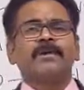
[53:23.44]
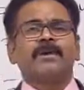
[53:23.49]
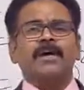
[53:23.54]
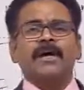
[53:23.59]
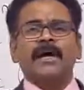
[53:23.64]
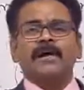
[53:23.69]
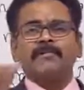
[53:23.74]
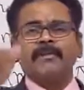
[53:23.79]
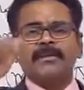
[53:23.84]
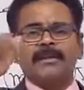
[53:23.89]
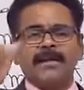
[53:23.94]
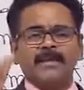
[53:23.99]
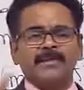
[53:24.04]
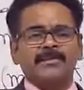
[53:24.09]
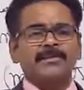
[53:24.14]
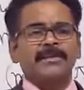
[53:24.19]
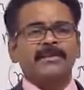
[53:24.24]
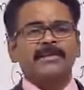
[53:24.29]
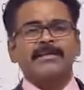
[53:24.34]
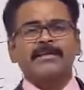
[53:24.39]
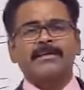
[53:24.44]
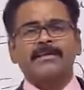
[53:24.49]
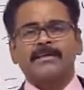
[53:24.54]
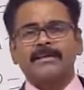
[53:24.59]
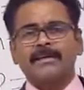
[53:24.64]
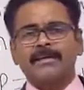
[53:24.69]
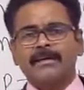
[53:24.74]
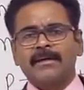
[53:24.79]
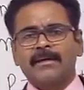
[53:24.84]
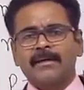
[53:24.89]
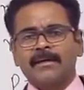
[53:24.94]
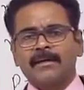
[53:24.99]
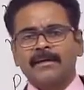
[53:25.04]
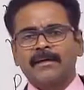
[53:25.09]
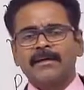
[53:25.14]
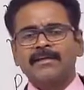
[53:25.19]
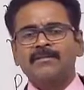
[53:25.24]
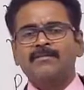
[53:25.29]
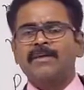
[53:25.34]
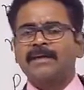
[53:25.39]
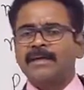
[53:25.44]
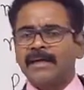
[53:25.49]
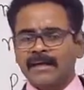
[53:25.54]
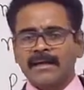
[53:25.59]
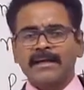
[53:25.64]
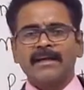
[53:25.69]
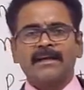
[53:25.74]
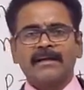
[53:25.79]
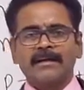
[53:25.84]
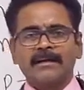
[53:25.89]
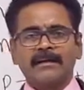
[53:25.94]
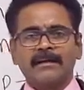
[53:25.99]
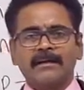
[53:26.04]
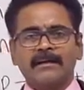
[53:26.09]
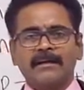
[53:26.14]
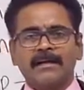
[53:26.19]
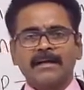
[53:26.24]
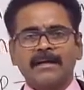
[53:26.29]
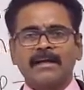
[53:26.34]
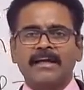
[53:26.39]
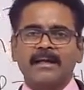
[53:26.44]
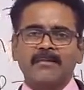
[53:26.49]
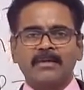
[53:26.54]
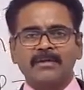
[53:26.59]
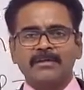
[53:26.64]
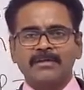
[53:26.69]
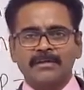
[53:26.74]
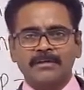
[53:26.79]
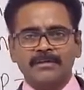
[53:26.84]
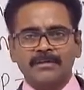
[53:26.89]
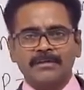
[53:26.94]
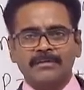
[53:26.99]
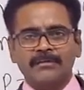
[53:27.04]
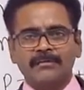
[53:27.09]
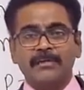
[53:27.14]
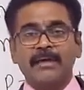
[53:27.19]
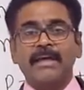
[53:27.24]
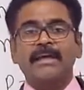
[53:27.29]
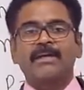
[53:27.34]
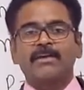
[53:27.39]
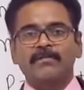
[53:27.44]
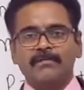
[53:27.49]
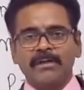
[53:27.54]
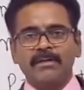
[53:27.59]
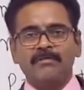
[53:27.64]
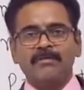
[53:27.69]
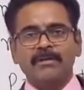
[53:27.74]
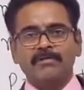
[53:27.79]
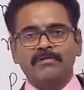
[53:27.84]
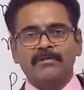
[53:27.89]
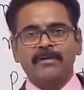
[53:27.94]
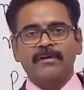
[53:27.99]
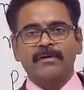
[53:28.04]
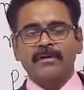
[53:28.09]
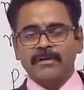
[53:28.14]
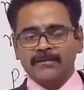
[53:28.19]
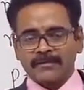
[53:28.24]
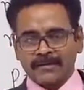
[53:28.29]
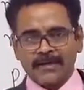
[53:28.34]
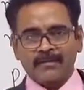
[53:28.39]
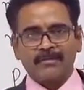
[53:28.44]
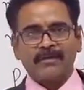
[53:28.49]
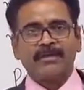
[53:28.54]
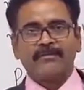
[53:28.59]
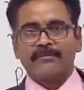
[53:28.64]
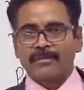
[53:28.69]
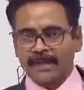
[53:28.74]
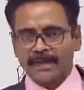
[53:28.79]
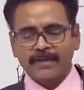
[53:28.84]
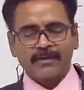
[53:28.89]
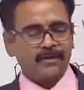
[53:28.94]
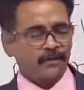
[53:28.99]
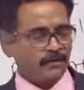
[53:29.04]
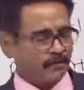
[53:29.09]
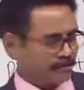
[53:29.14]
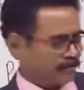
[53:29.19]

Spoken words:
Have a nice day. Let us meet again in coming session. Thank you very much for listening me. Thank you.